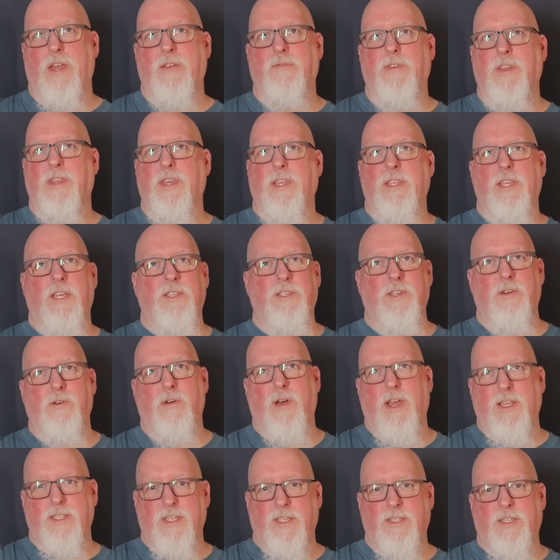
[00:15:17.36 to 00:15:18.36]
Everything they do
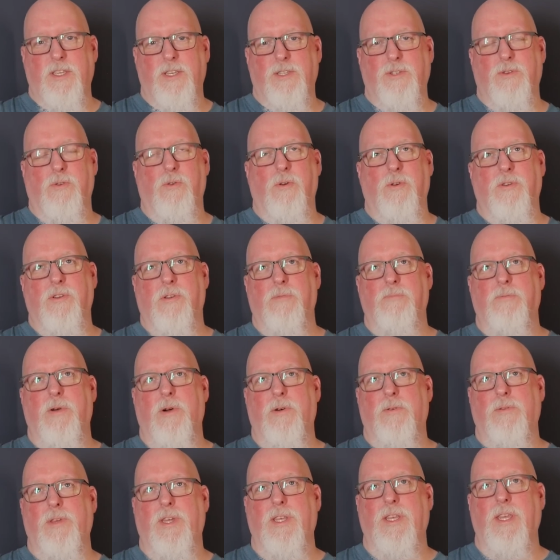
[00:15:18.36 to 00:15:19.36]
has a Discord
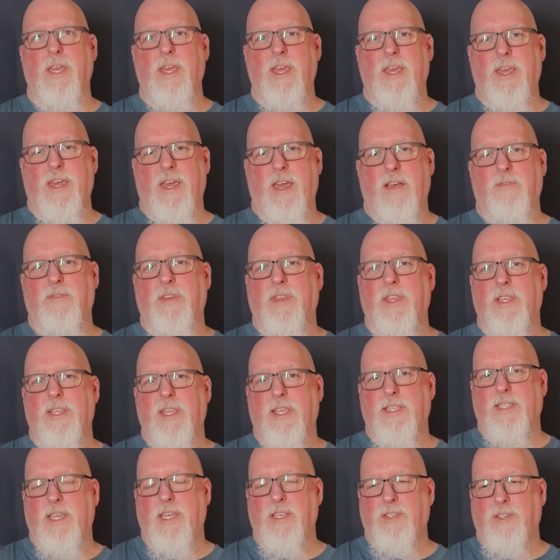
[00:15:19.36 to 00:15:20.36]
component. Everything
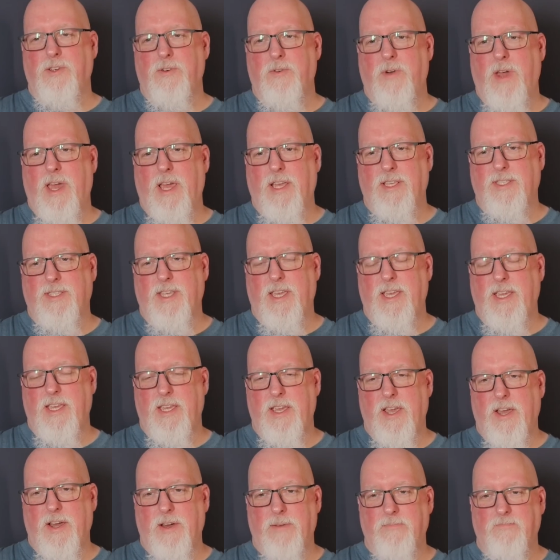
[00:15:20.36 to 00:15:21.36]
that they do has
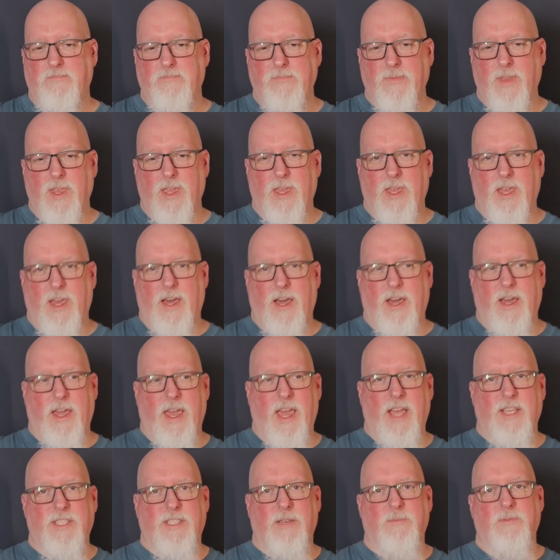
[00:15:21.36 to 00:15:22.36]
a um, uh,
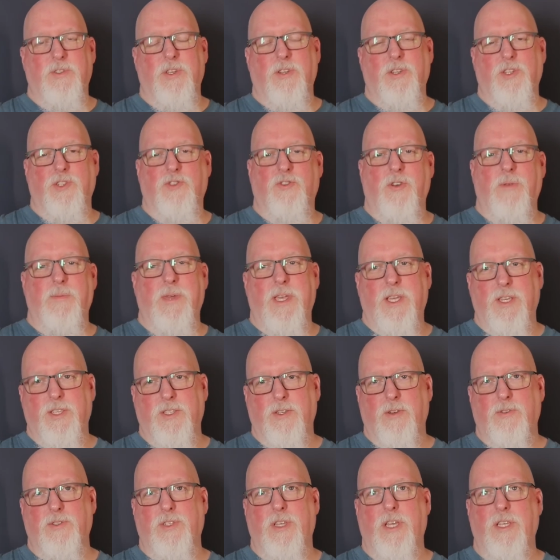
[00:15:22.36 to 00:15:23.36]
has some sort of streaming
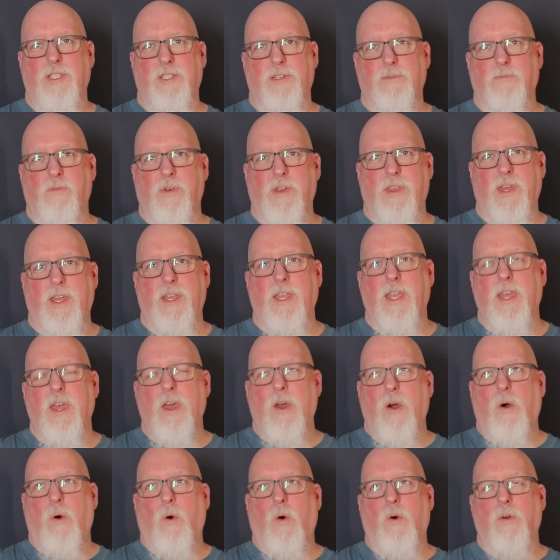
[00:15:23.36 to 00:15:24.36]
association with it.
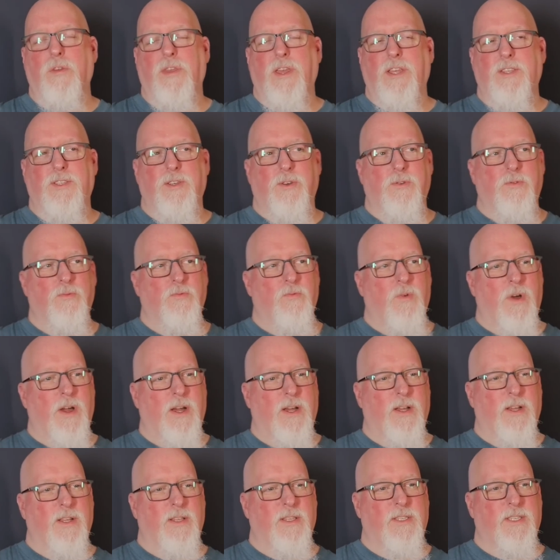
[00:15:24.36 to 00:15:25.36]
Or they do
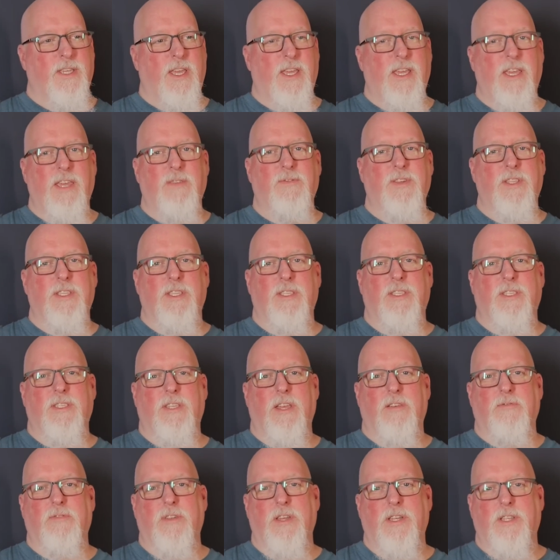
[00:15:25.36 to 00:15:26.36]
uh, say even
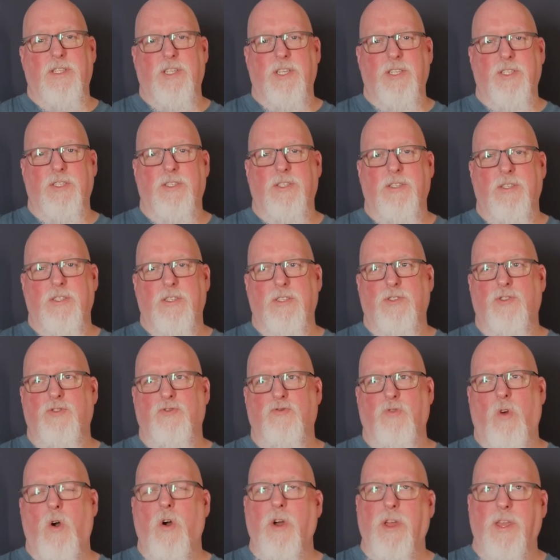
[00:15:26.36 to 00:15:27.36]
stuff like just
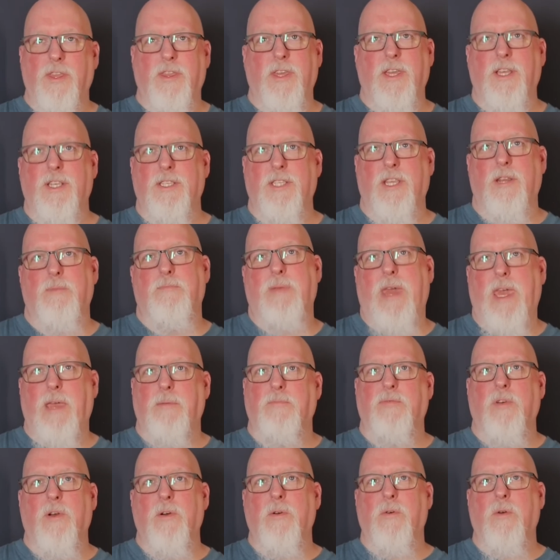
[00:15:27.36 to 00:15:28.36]
drawing things in a
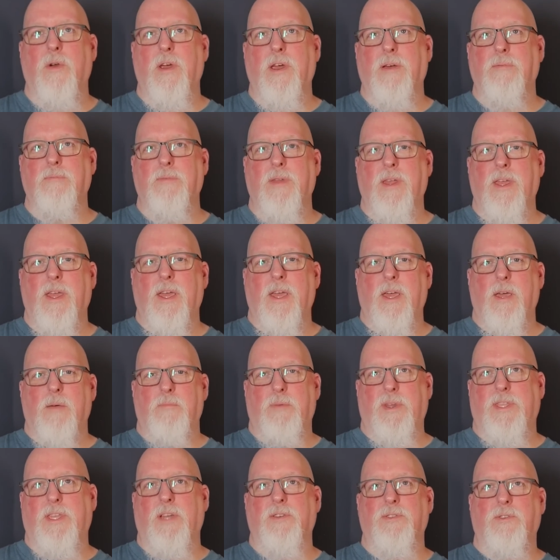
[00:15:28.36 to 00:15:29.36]
paint program
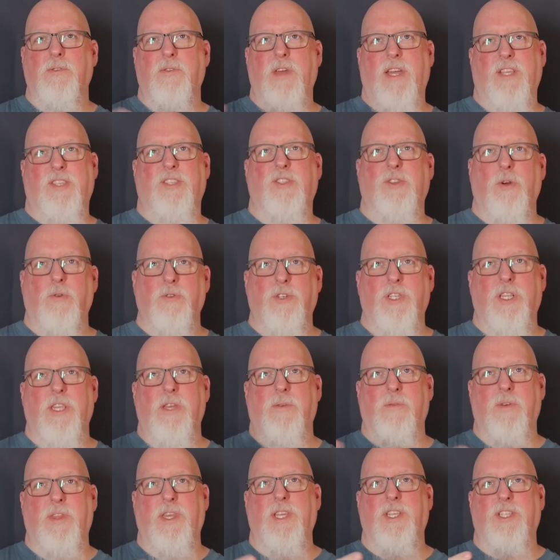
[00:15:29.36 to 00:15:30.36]
but they'll do that
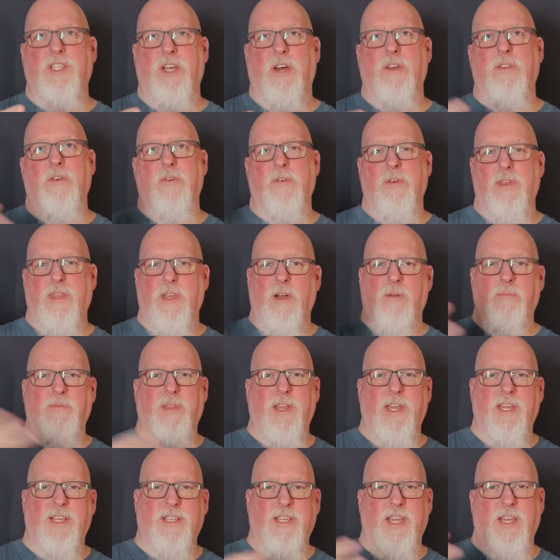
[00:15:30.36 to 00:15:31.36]
socially with each other, and they'll
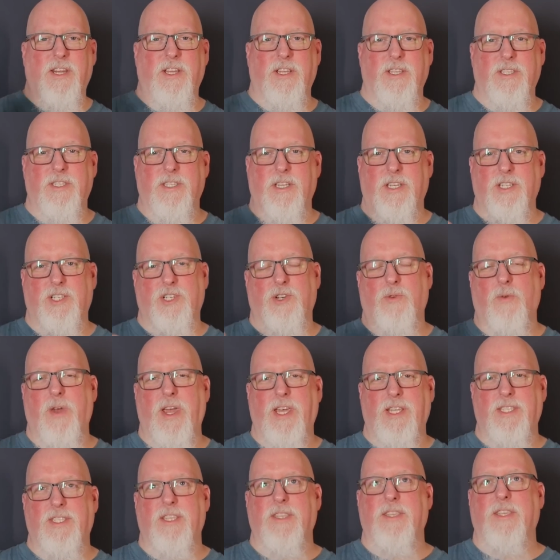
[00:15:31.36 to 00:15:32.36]
play kind of like
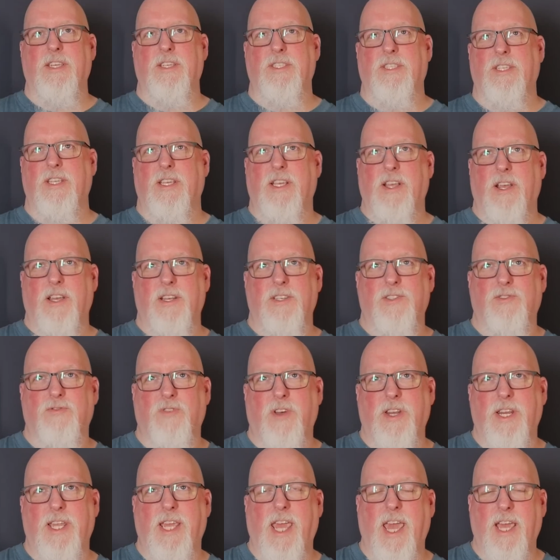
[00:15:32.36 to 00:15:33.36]
charades and things to
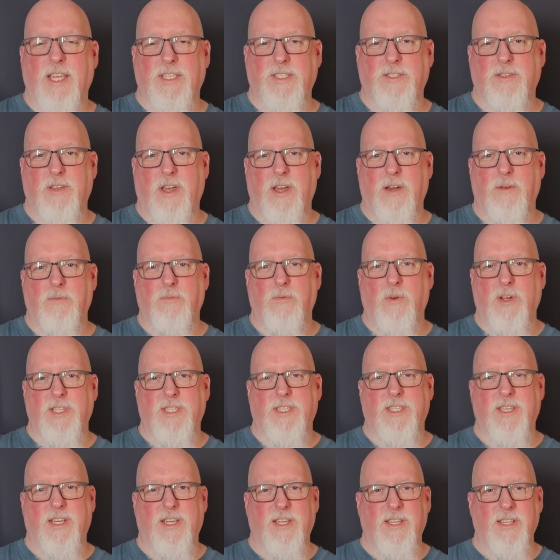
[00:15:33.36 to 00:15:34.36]
try to guess uh,
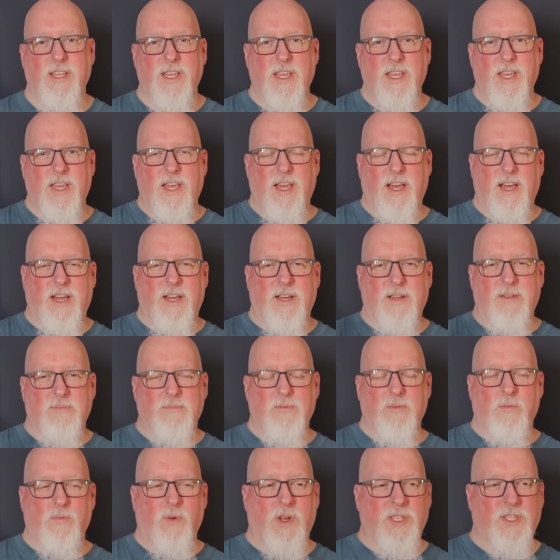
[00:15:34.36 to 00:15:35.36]
what's uh, um,
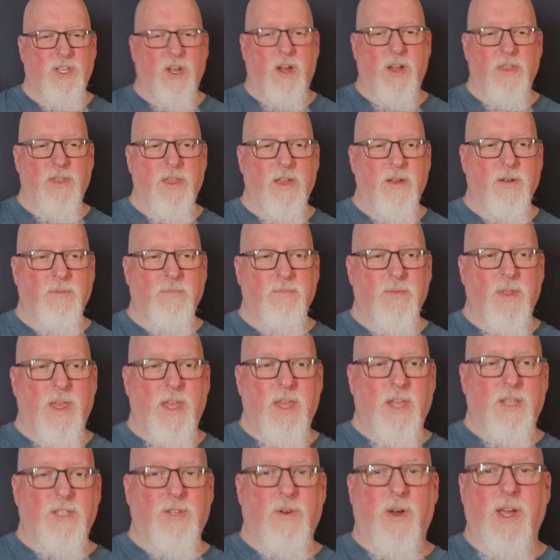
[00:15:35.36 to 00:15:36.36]
what's on there.
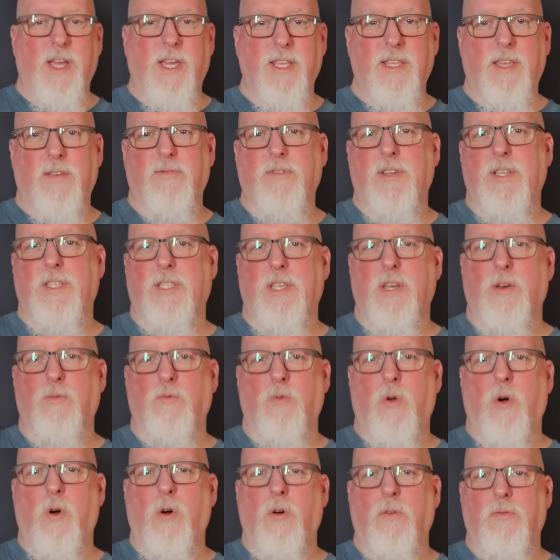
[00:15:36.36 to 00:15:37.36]
So I can definitely see a
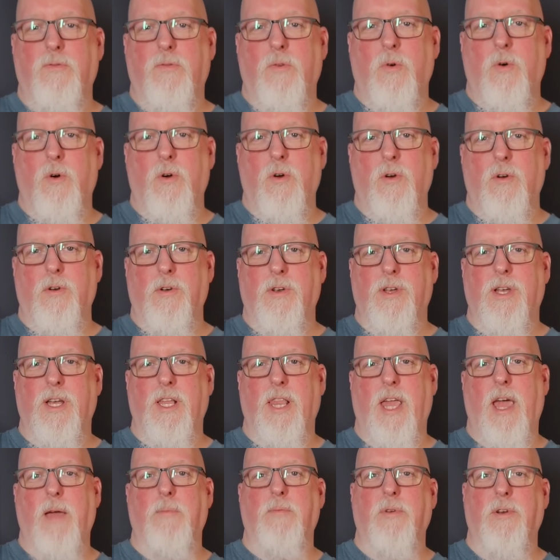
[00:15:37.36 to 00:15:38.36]
role for
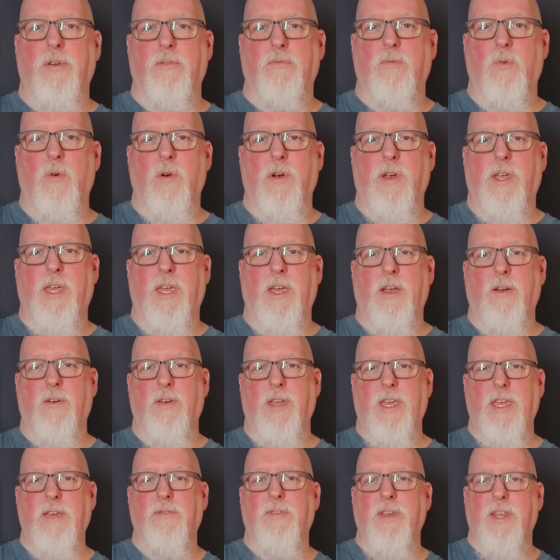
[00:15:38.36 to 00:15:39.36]
collaborative work here,
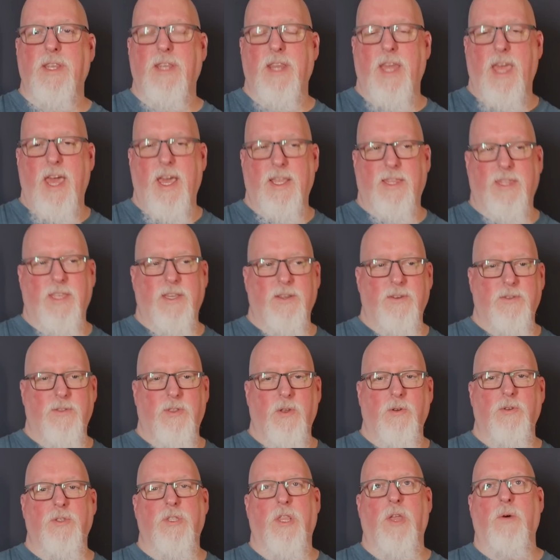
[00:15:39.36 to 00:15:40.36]
even at the,
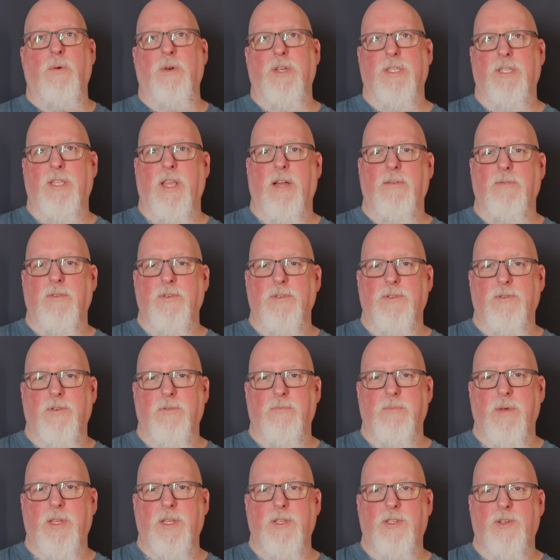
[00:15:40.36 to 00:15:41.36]
those lowest levels
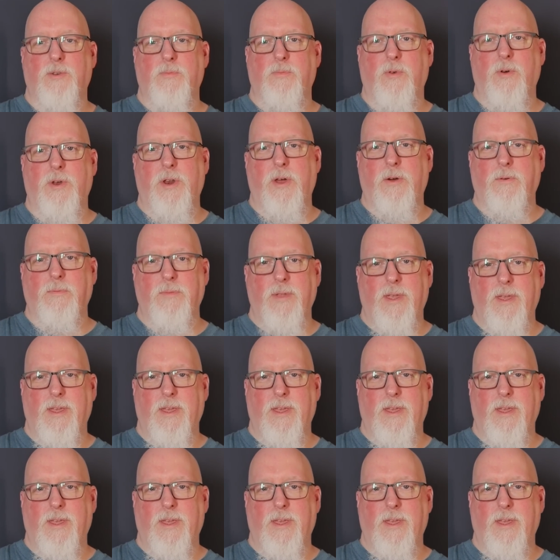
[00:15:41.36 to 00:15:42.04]
with MIDI 2.0.